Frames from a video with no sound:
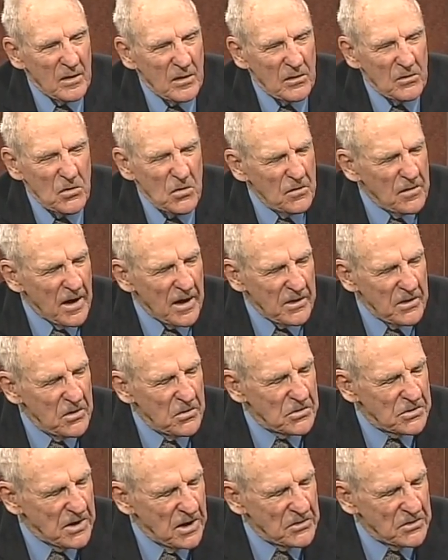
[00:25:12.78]
you got to
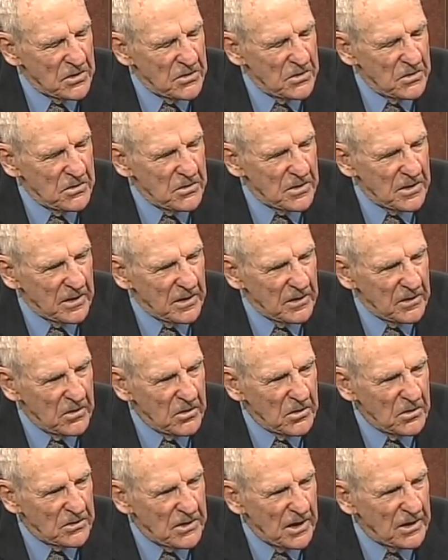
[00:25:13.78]
use ingenuity. You
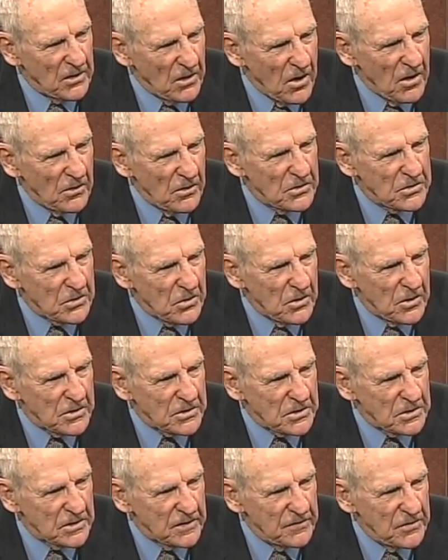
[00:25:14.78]
can take all those
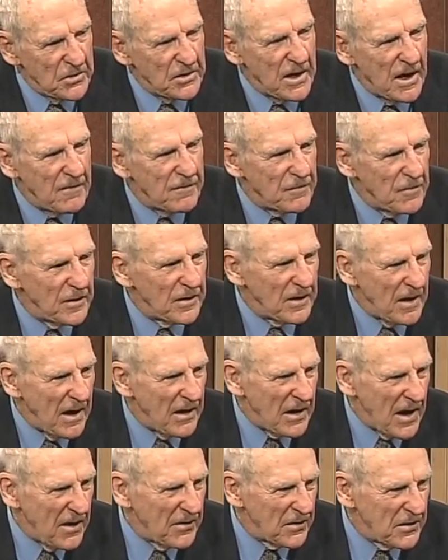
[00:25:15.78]
courses if you can't figure out
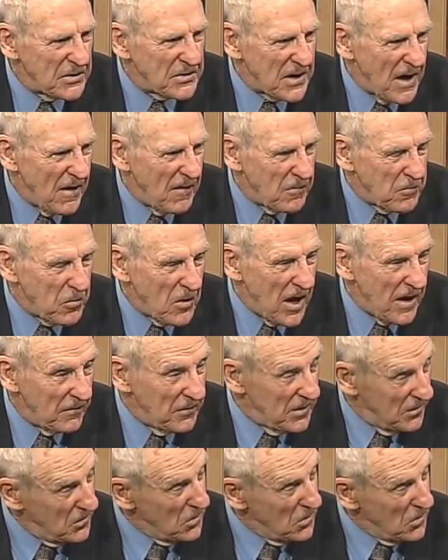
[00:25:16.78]
how to solve problems. And